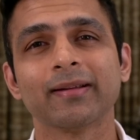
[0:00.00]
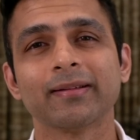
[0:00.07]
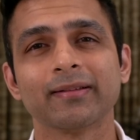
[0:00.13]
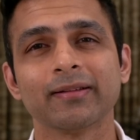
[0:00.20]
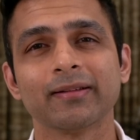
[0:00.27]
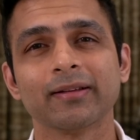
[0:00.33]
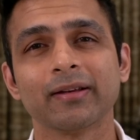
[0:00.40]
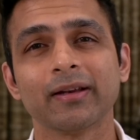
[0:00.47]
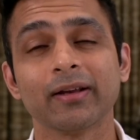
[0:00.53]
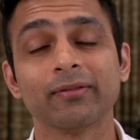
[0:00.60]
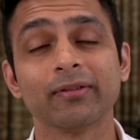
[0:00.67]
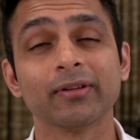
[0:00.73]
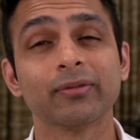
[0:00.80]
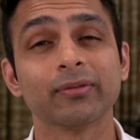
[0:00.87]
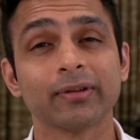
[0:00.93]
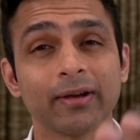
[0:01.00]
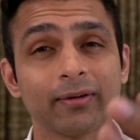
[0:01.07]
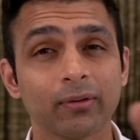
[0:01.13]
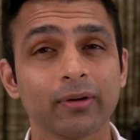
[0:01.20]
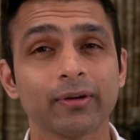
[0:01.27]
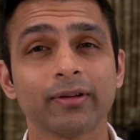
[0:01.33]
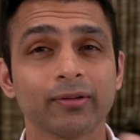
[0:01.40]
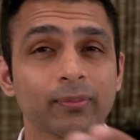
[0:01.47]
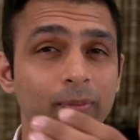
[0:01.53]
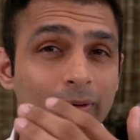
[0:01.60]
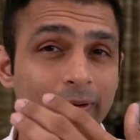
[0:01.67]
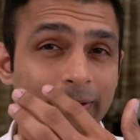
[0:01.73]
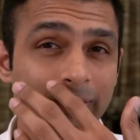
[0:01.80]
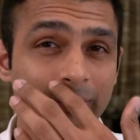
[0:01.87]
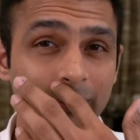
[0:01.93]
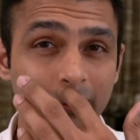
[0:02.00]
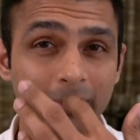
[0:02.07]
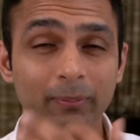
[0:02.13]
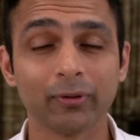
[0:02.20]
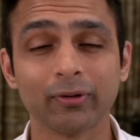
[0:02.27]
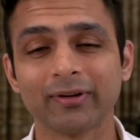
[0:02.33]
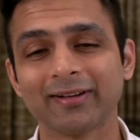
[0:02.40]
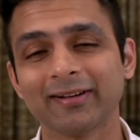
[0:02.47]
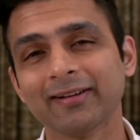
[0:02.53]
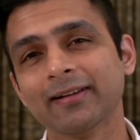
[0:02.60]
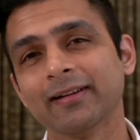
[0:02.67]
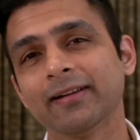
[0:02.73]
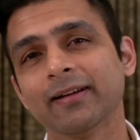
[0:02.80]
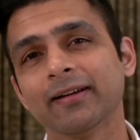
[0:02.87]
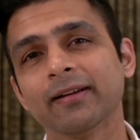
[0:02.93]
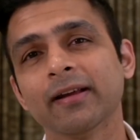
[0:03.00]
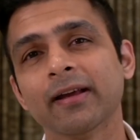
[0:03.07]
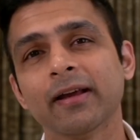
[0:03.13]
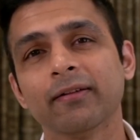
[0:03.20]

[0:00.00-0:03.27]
hcg levels which i've already spoken to you about earlier